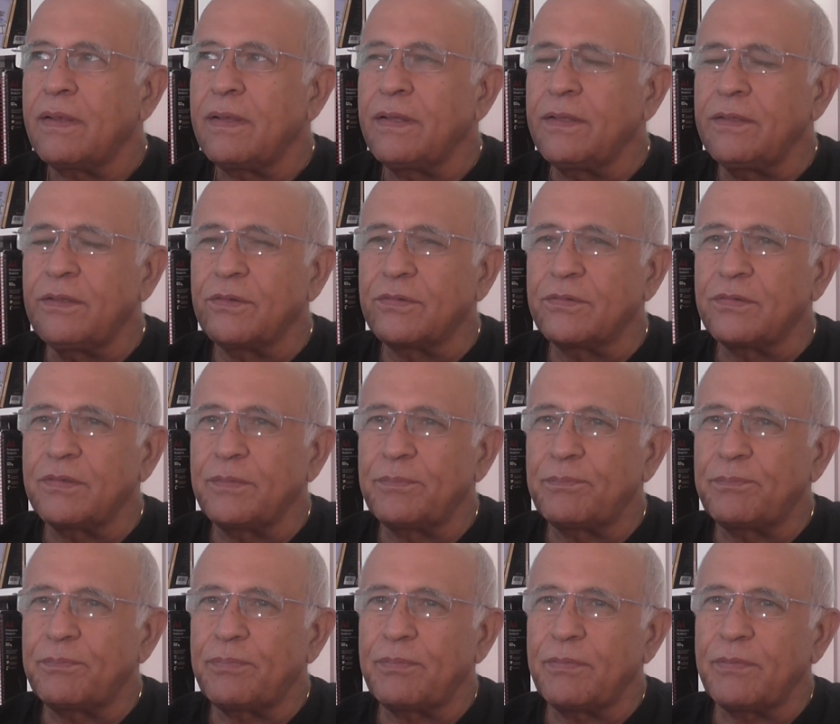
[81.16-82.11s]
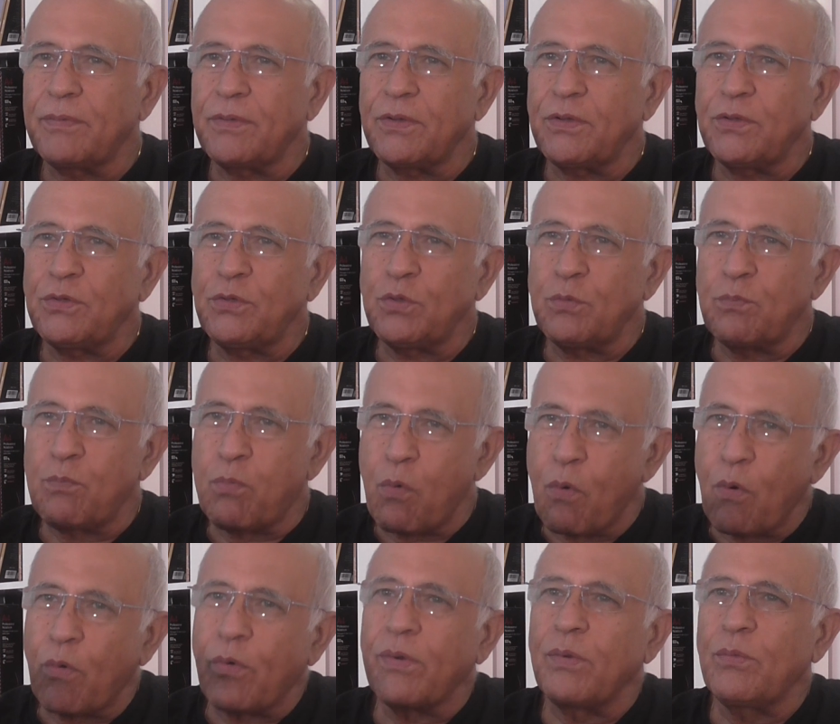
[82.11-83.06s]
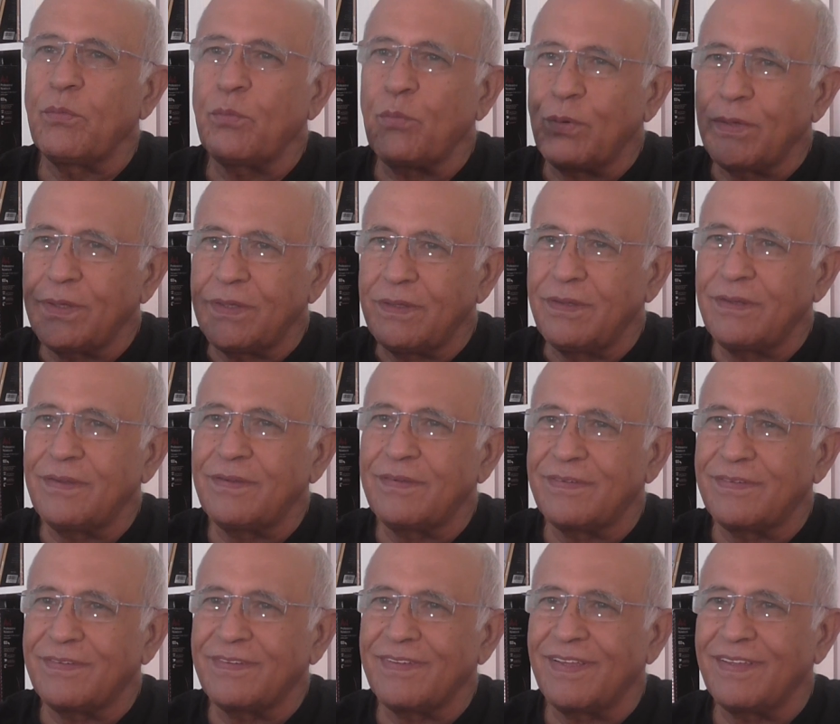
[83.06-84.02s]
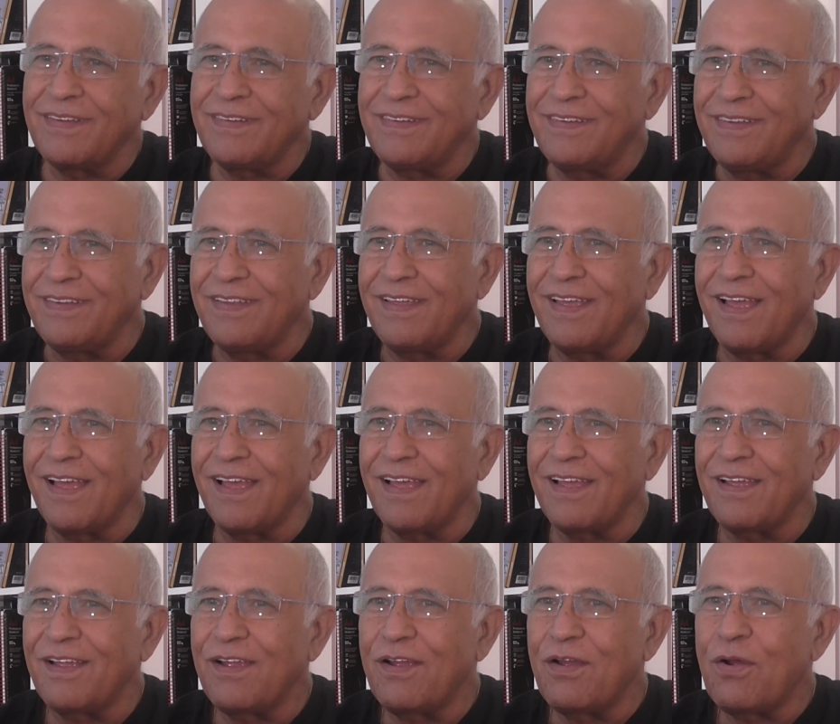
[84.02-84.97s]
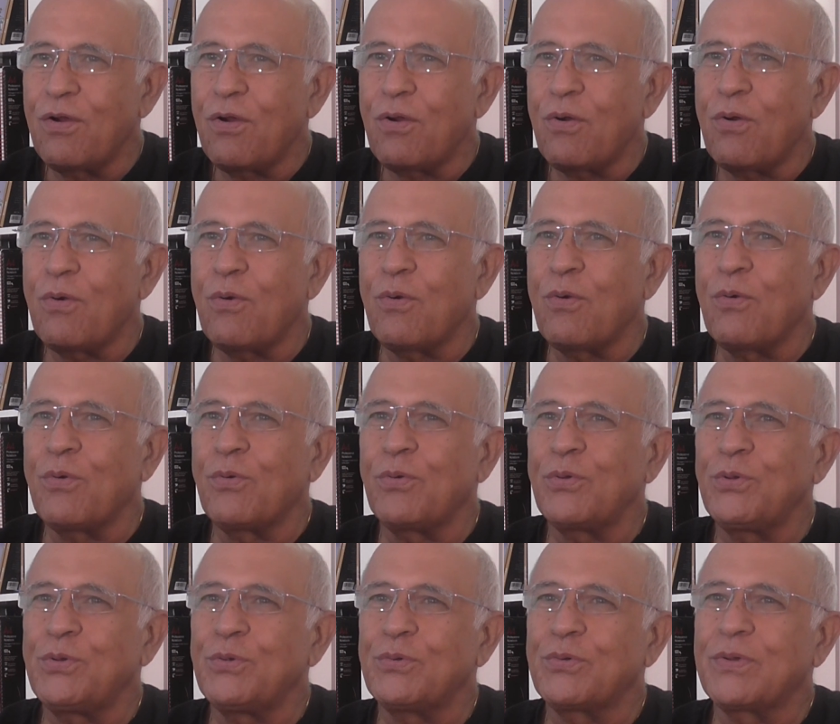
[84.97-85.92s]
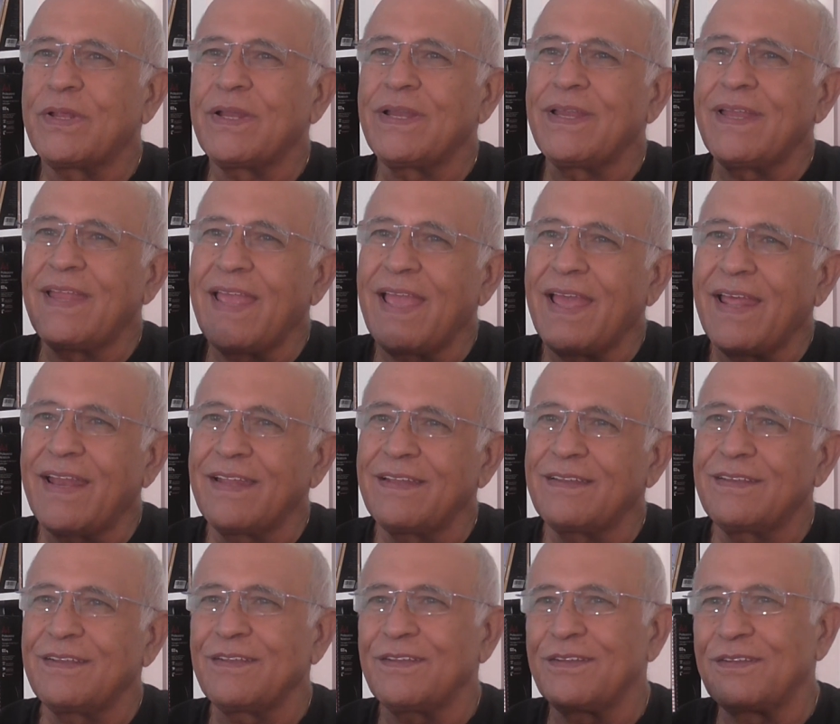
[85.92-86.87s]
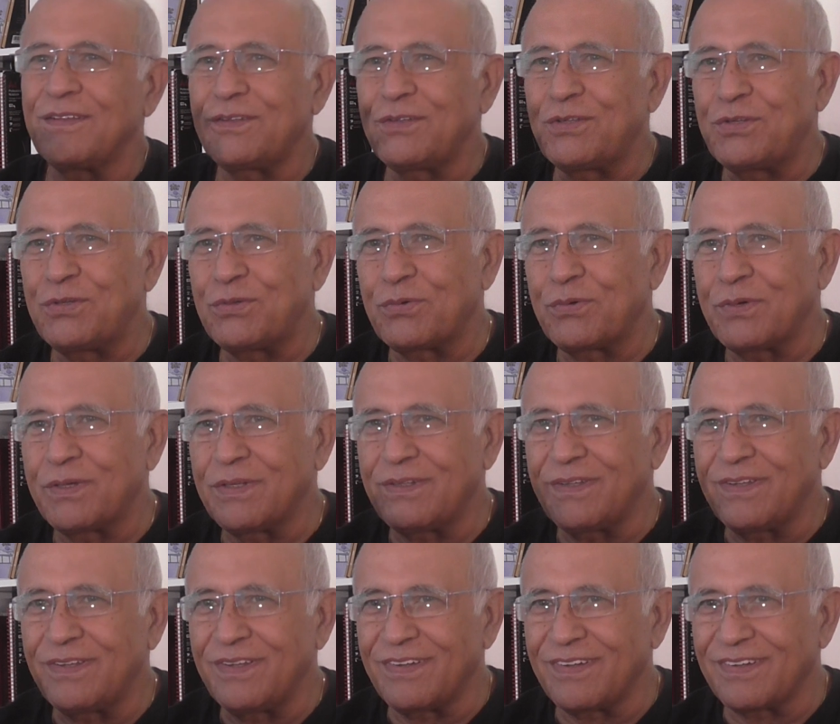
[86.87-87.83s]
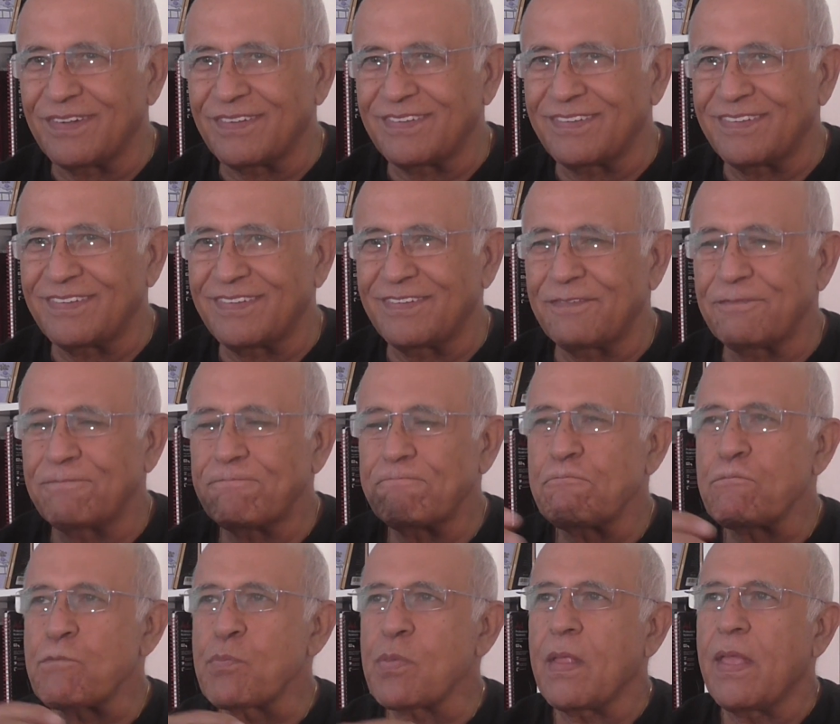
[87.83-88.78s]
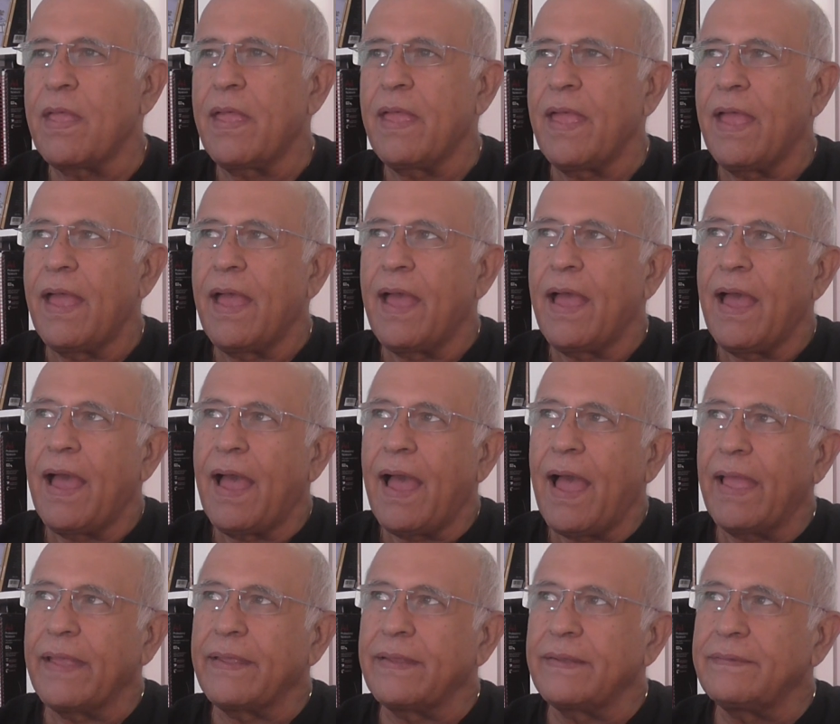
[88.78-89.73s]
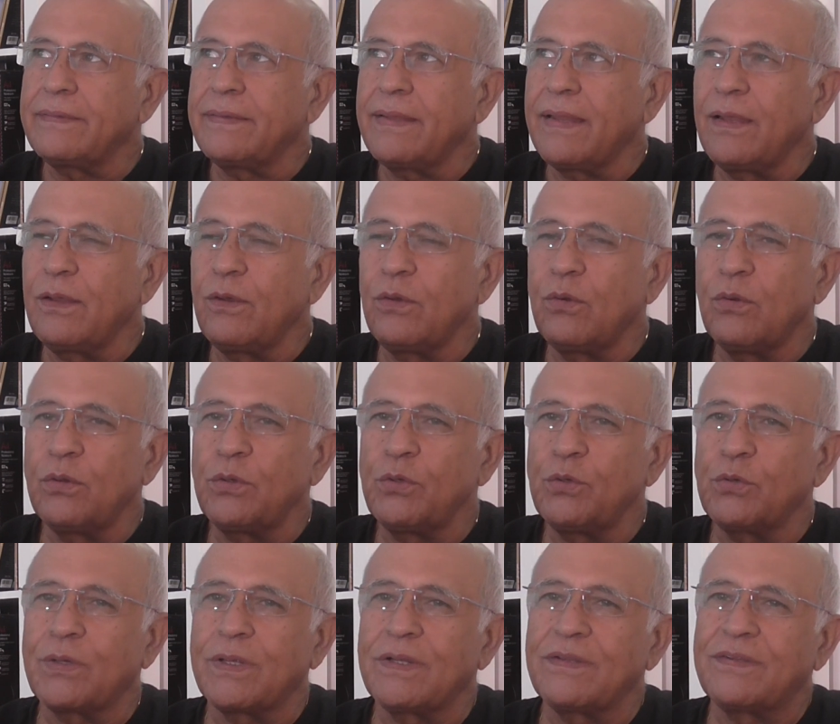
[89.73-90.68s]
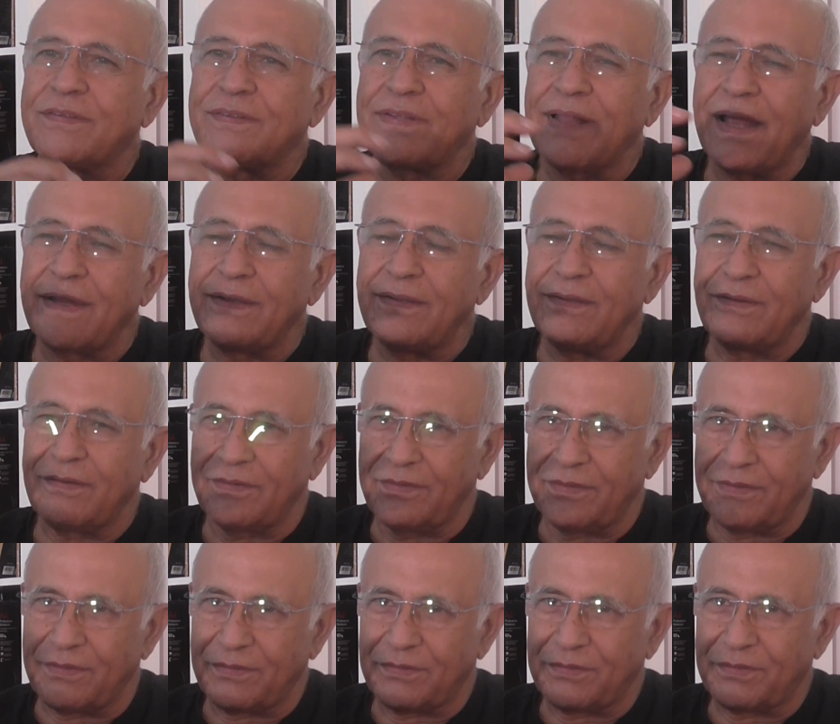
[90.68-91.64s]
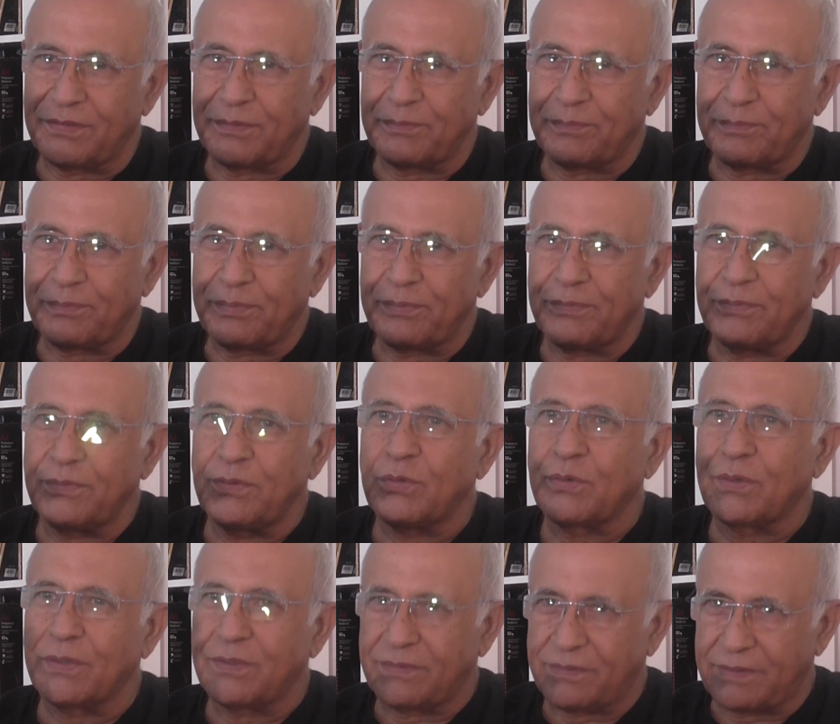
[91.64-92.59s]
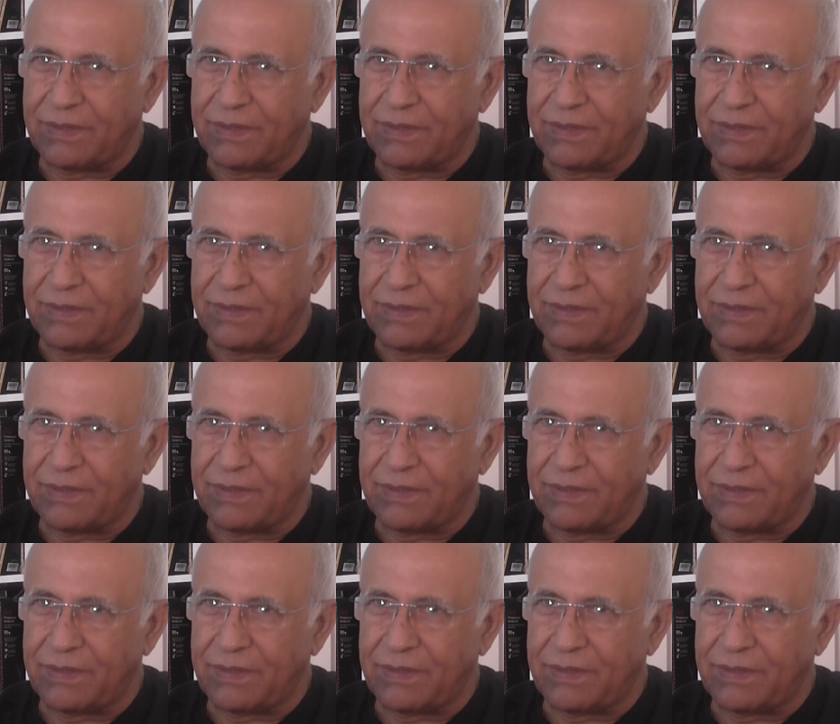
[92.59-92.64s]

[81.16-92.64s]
leadership, you born with this idea or you can get it during the years? I can tell you, you can study leadership. You